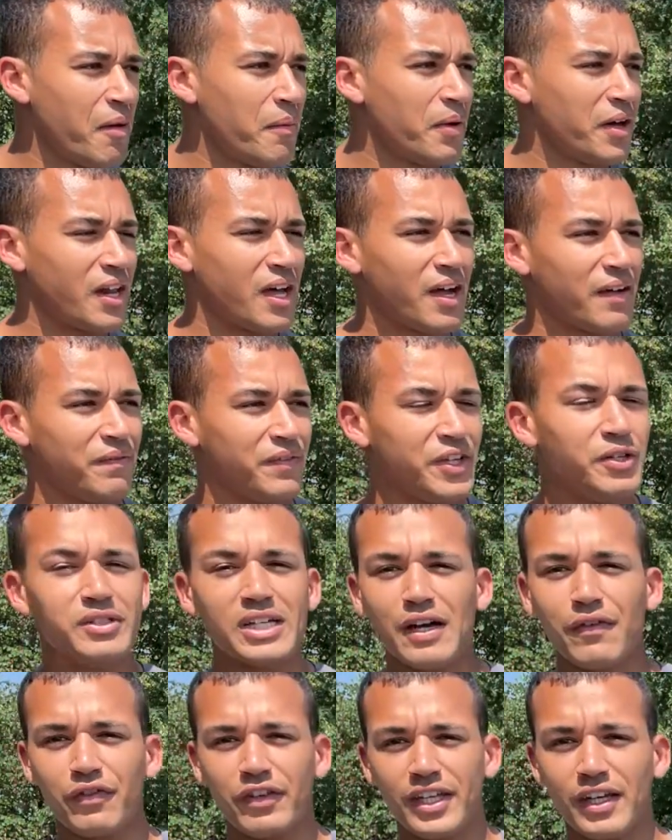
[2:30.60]
But uh, you
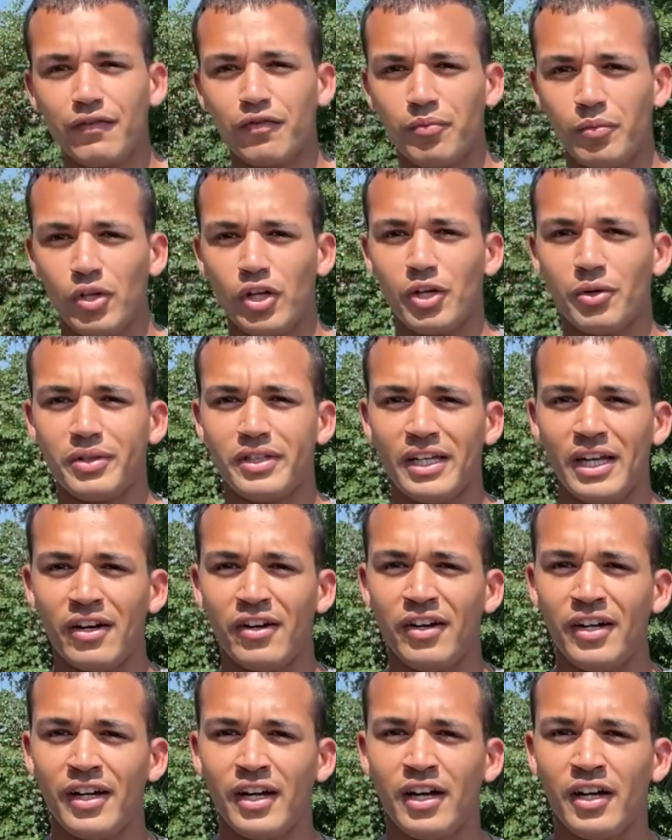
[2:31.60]
definitely get familiar with the
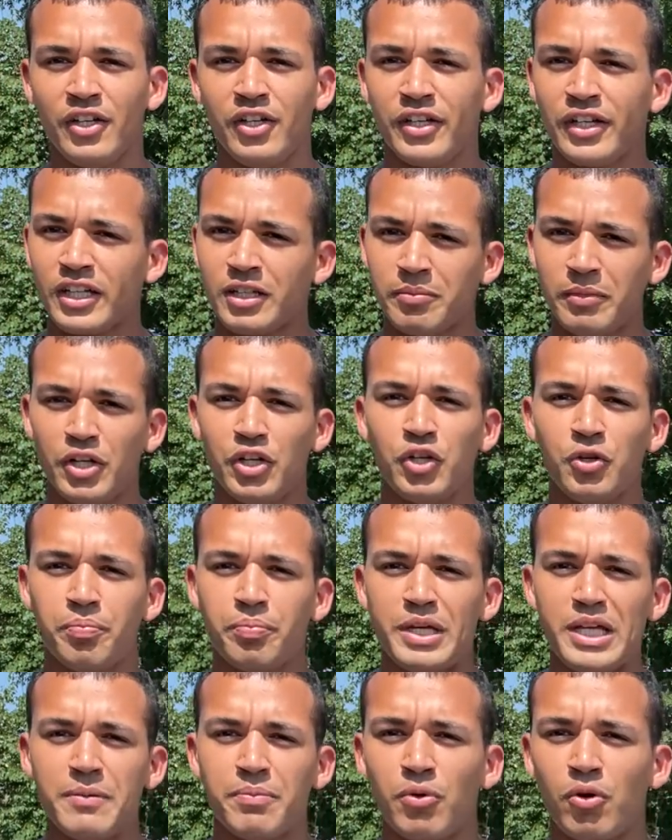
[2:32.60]
area, you get to meet new
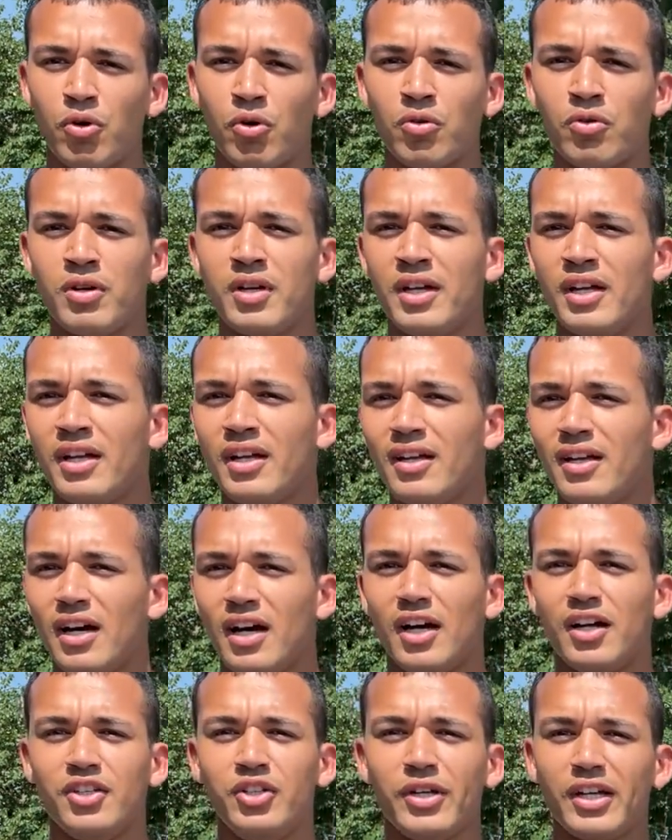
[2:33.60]
people,
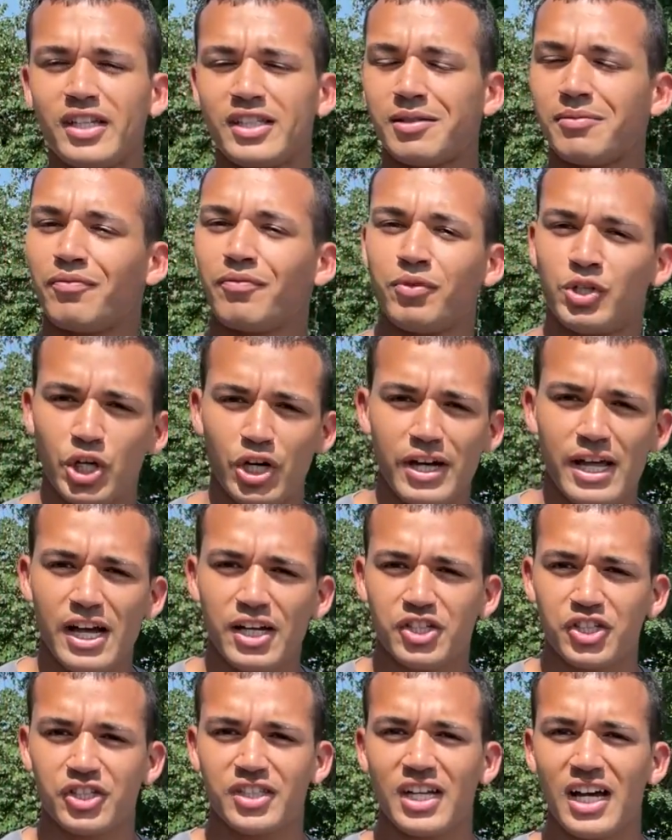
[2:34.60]
uh, you get some good
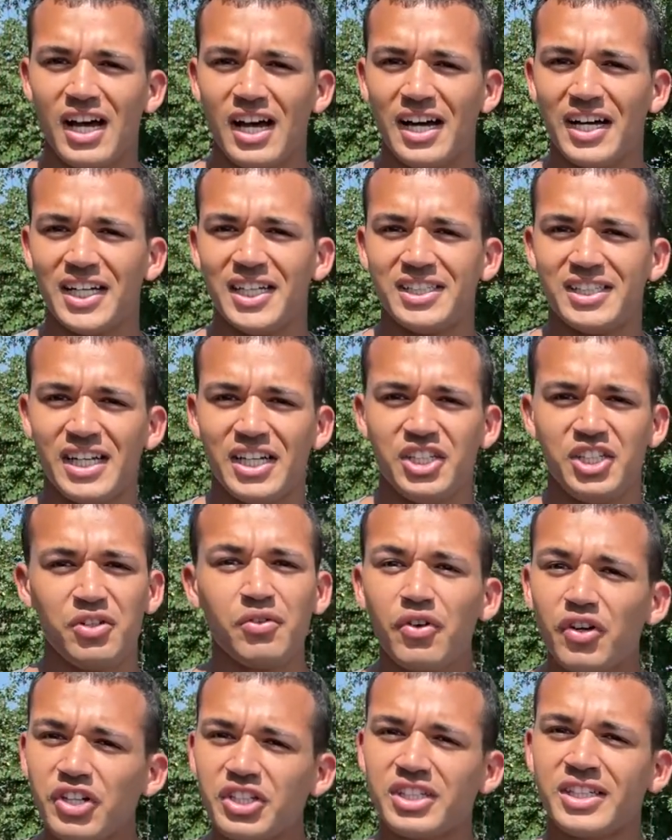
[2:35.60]
exercise, and you
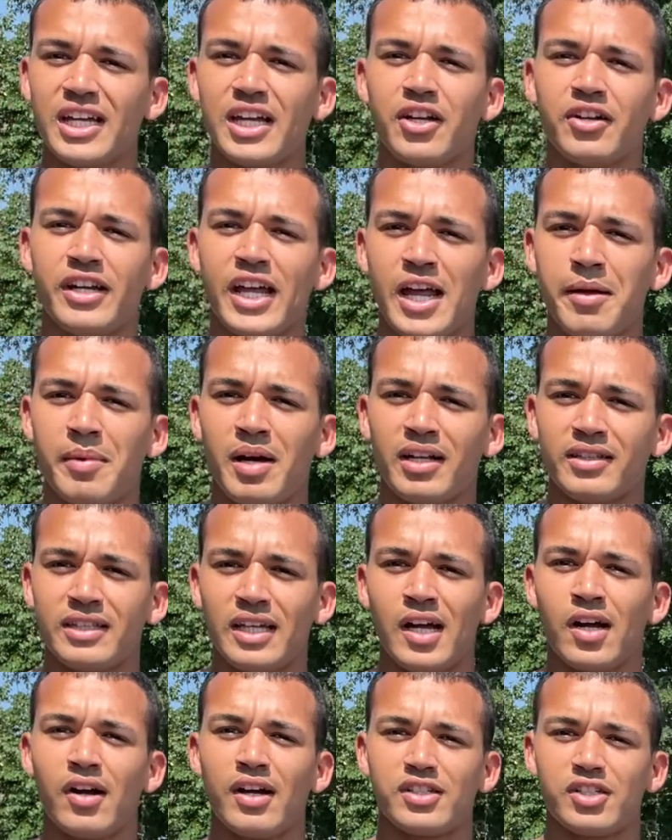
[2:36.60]
really just get your name out
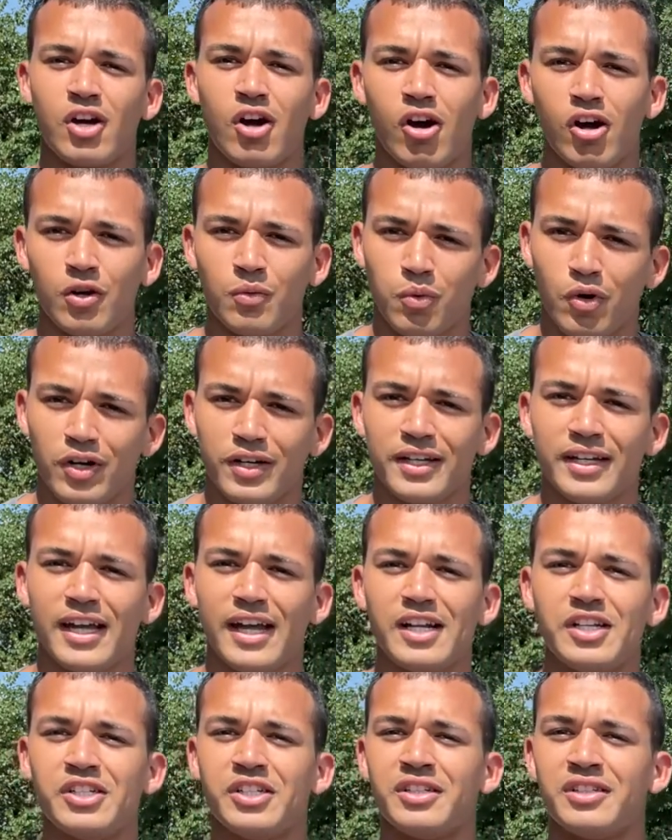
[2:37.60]
there as a hardworking
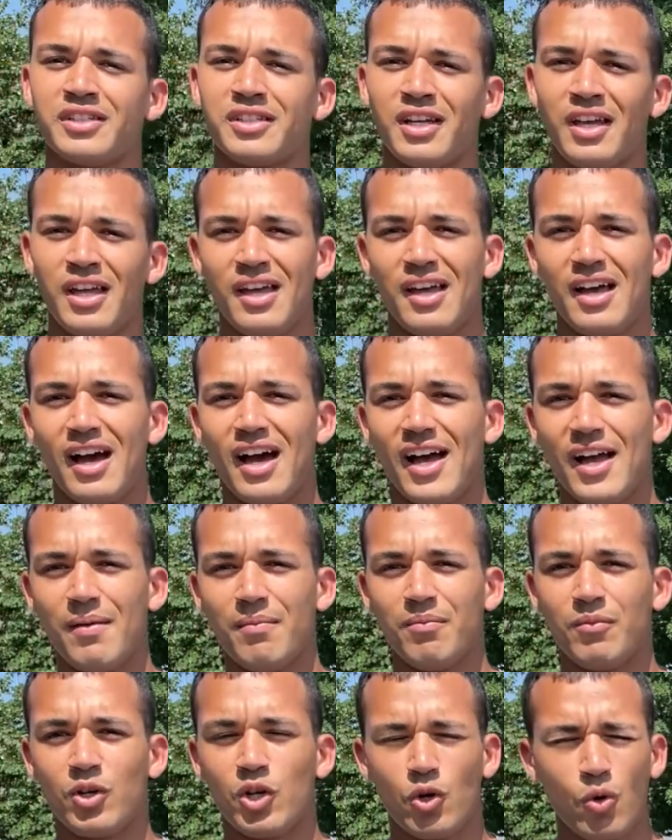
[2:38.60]
agent.
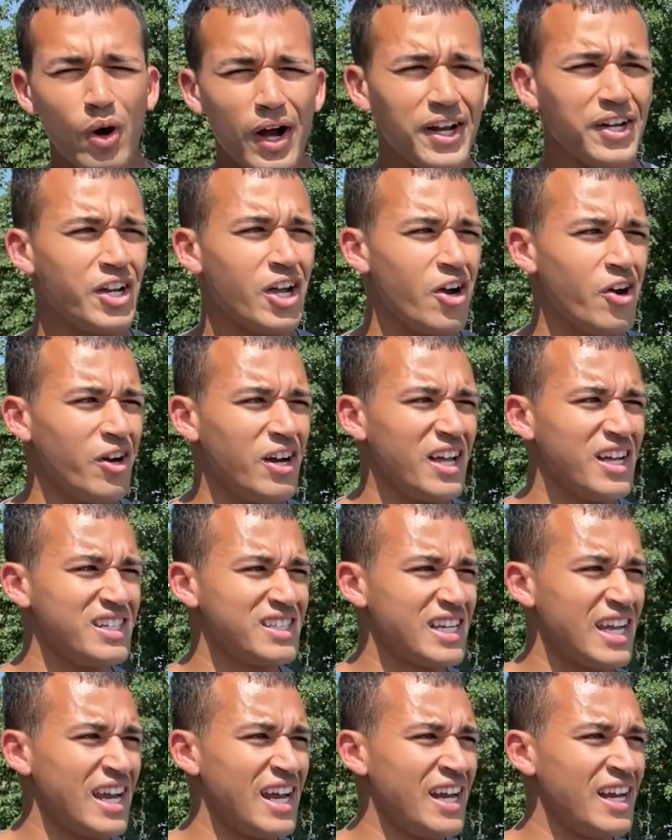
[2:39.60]
I'm quite known
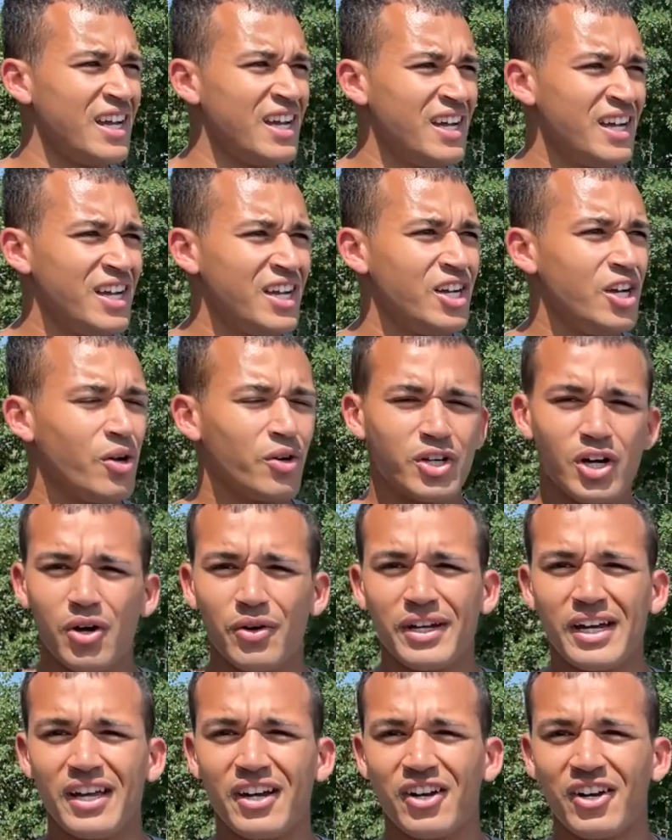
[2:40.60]
as a you know
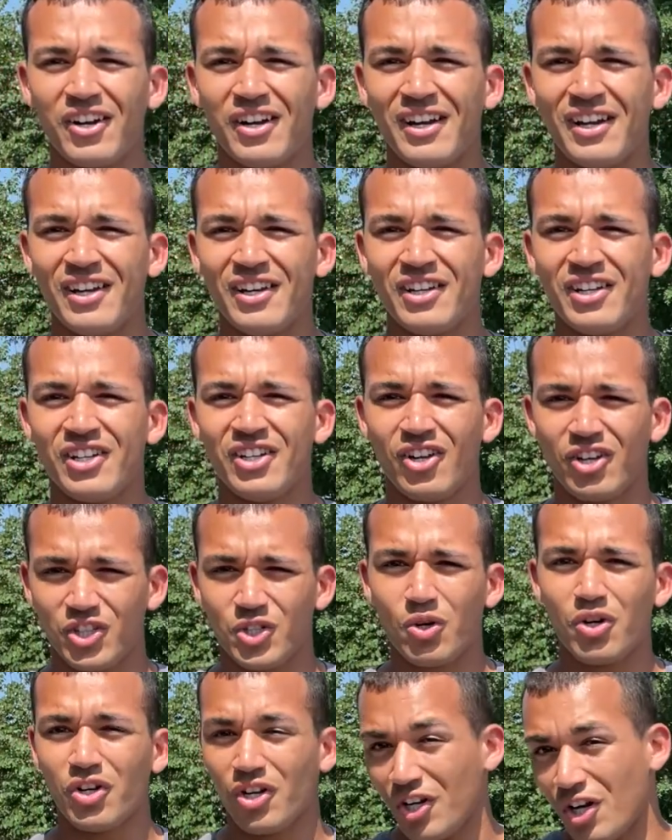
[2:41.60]
go-getter and you
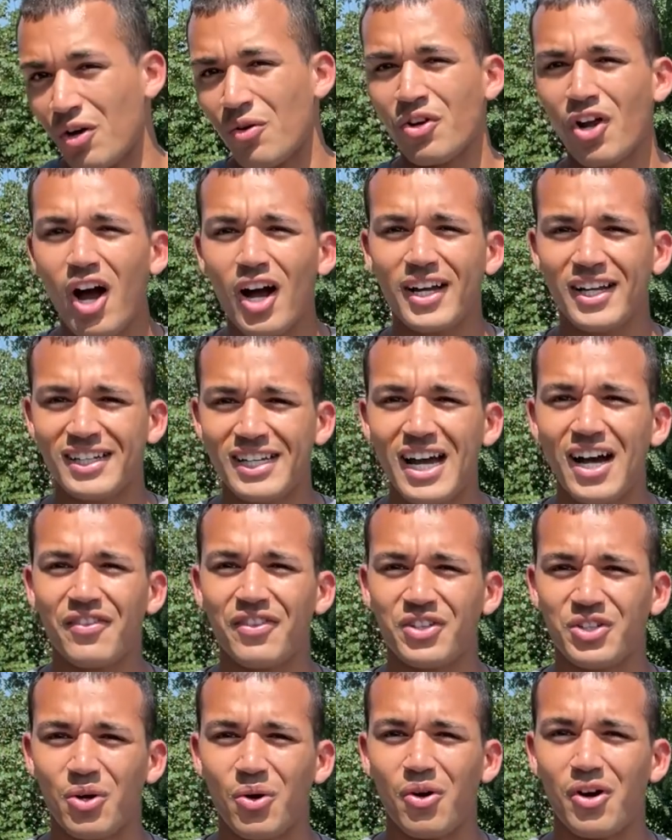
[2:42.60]
know knocking down
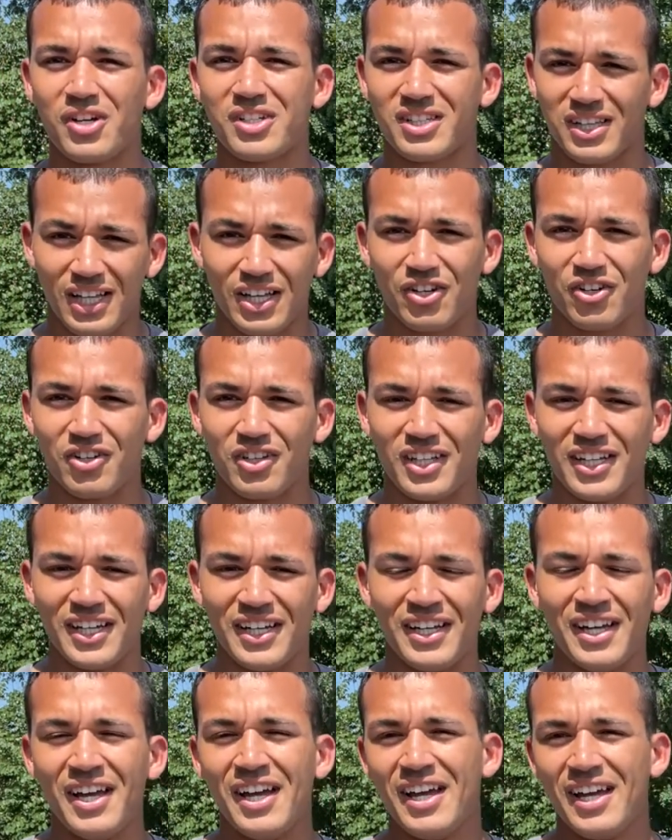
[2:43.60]
the doors
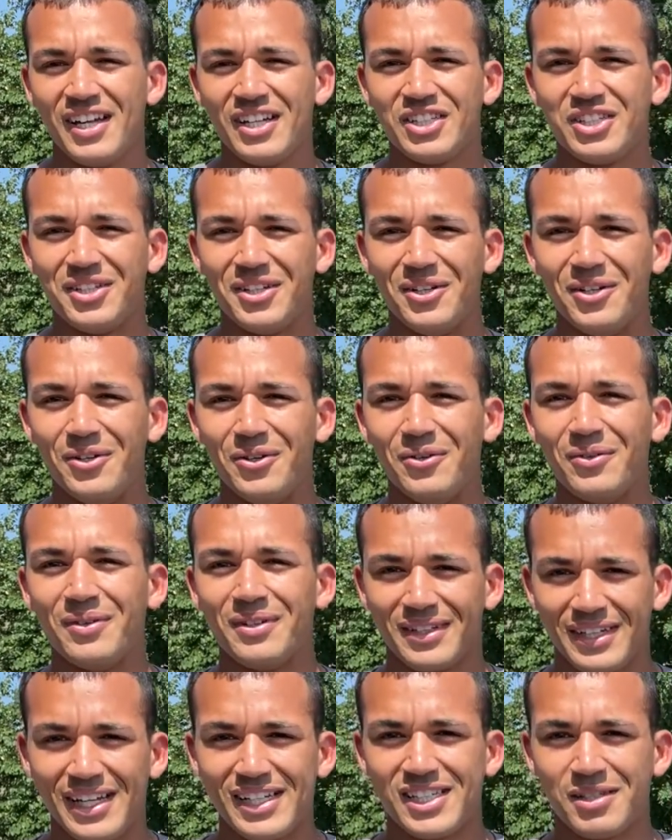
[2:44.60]
literally to
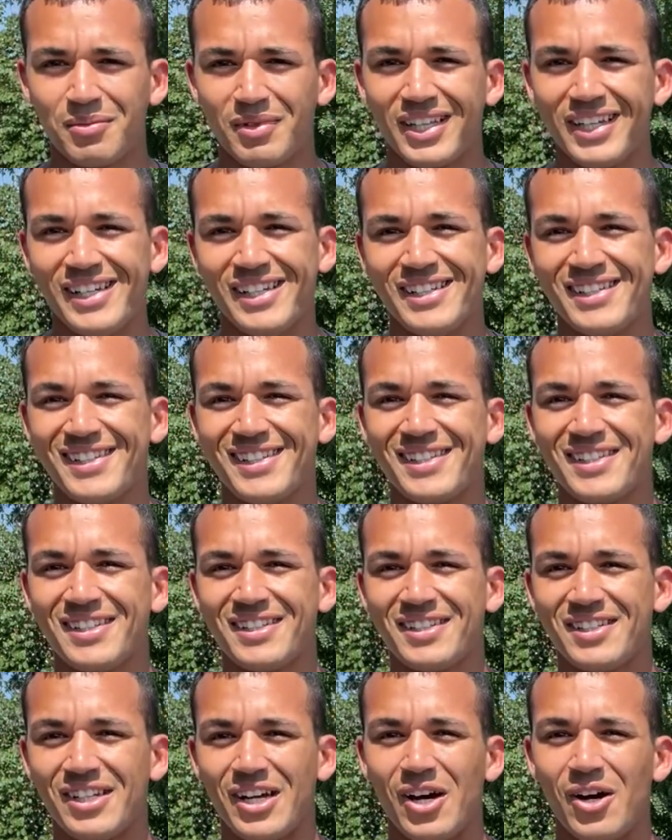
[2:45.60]
get some leads.
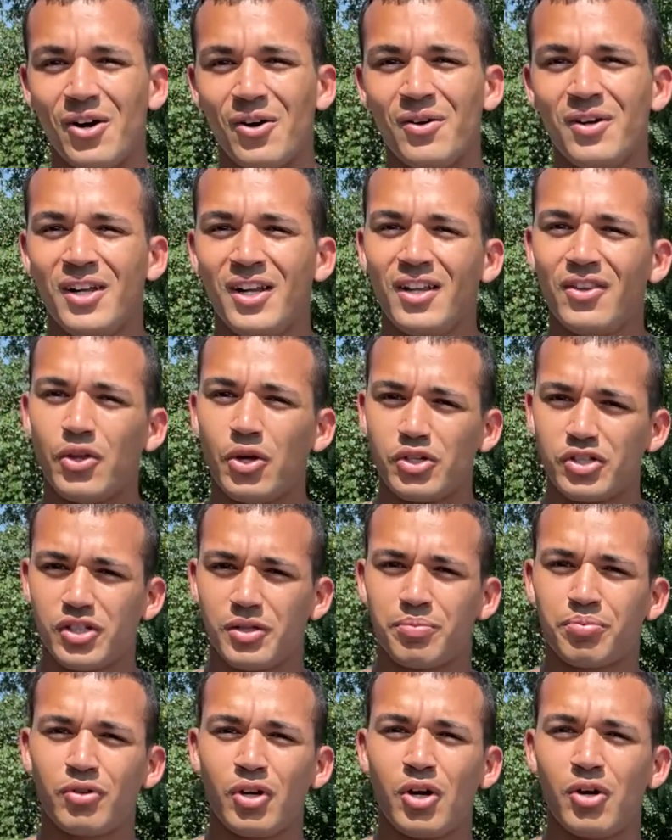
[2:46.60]
So those are
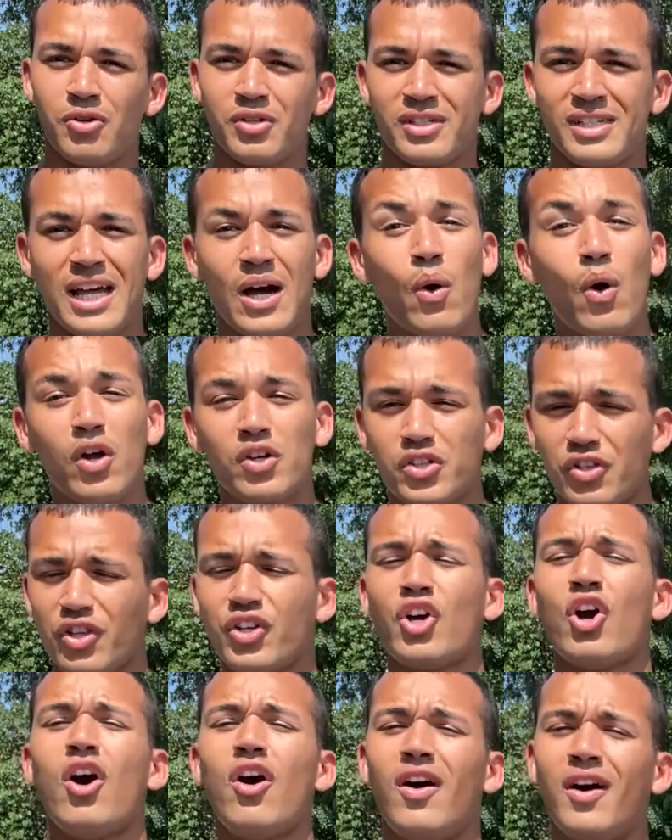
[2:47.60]
the pros. Now on to the
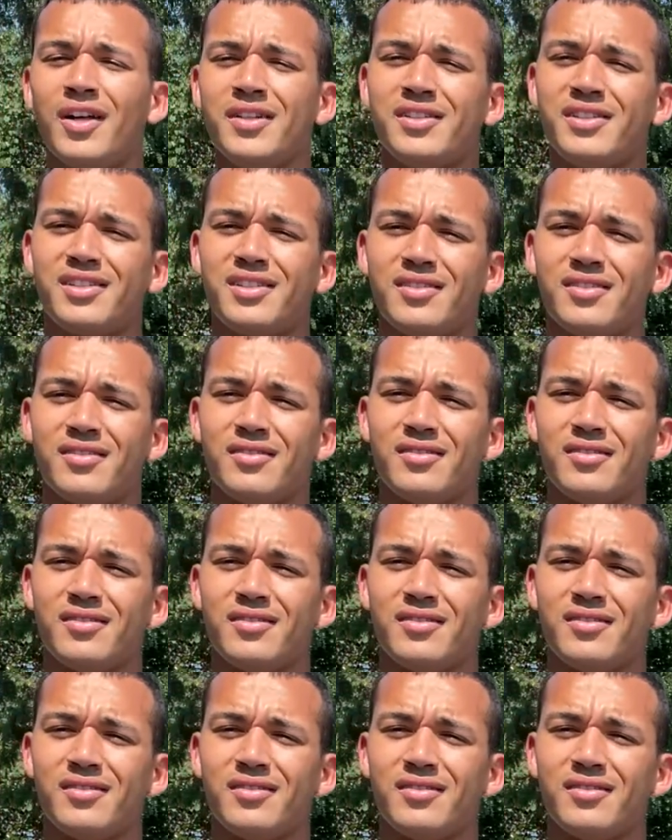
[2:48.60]
cons.